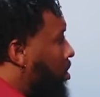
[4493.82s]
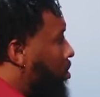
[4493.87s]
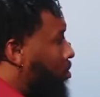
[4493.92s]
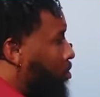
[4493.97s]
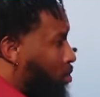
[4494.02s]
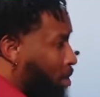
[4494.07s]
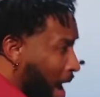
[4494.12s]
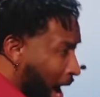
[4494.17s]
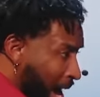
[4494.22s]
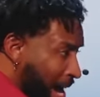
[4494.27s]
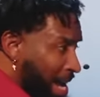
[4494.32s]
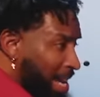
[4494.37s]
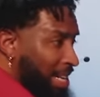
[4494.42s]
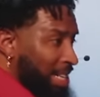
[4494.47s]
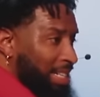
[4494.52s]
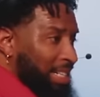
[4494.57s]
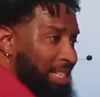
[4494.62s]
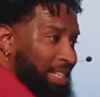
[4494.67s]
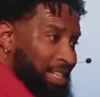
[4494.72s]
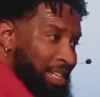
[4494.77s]
Right
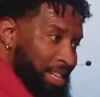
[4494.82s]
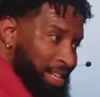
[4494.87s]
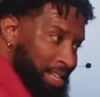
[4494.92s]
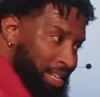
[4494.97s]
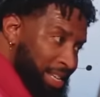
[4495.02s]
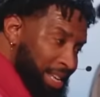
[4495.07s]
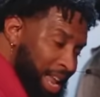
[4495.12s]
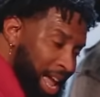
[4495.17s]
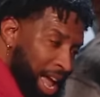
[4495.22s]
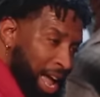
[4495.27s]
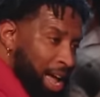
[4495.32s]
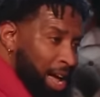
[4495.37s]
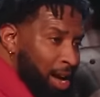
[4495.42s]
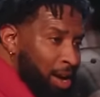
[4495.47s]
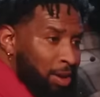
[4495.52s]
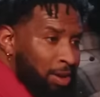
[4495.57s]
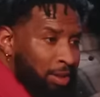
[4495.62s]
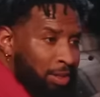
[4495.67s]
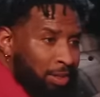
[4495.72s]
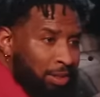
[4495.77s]

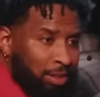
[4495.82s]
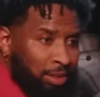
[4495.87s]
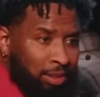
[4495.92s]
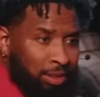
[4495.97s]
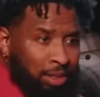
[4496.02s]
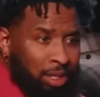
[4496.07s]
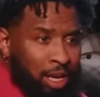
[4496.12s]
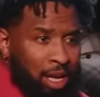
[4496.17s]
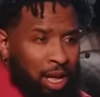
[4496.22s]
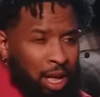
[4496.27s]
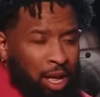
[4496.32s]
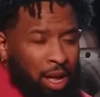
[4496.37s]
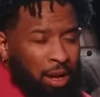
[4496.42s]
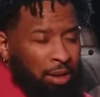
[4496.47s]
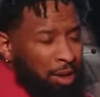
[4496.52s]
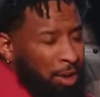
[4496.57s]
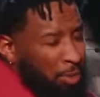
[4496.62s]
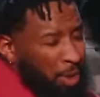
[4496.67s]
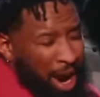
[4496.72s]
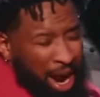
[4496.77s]
now. I don't
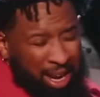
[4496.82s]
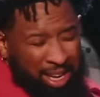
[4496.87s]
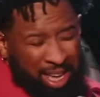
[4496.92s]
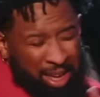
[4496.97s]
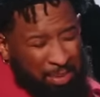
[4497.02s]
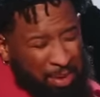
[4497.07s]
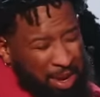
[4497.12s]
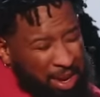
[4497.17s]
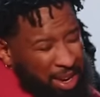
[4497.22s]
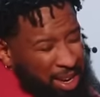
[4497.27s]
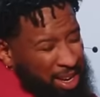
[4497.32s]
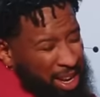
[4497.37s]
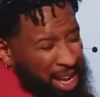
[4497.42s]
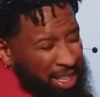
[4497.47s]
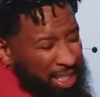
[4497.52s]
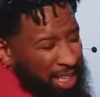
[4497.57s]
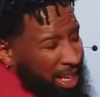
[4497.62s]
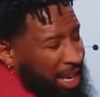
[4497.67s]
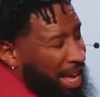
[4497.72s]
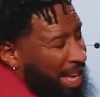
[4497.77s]
know why I keep hearing
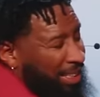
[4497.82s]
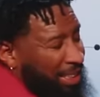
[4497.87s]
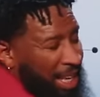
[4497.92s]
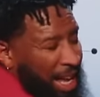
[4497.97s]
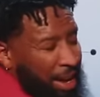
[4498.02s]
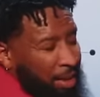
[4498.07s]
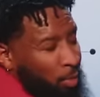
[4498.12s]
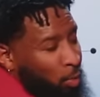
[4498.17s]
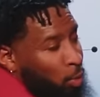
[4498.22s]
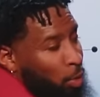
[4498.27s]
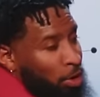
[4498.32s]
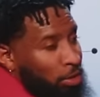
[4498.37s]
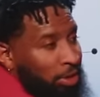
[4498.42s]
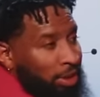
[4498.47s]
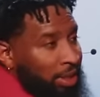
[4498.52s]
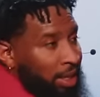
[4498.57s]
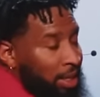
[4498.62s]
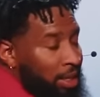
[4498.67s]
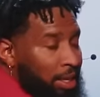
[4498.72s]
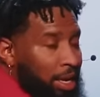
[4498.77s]
like the last name
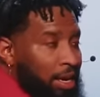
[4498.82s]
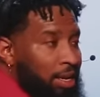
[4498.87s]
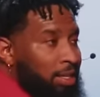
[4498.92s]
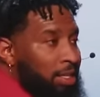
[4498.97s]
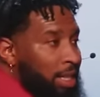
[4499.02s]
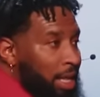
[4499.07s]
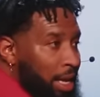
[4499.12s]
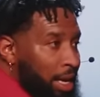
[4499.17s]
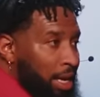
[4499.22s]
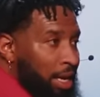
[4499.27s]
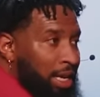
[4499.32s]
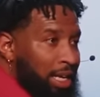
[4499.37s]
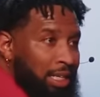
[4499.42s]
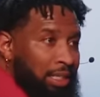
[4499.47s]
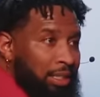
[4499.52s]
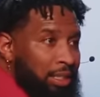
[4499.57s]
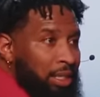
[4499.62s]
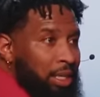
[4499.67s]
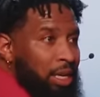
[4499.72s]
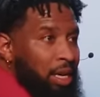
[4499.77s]
Wilson. There's things